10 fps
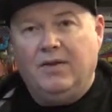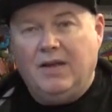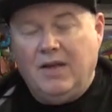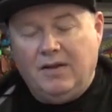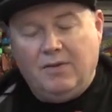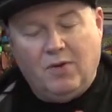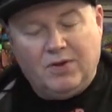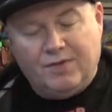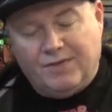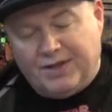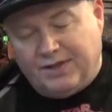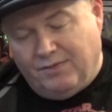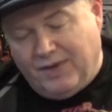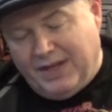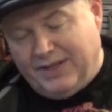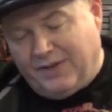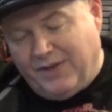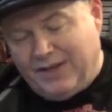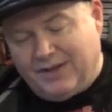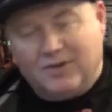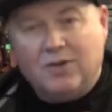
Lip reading: There was a Western release of this.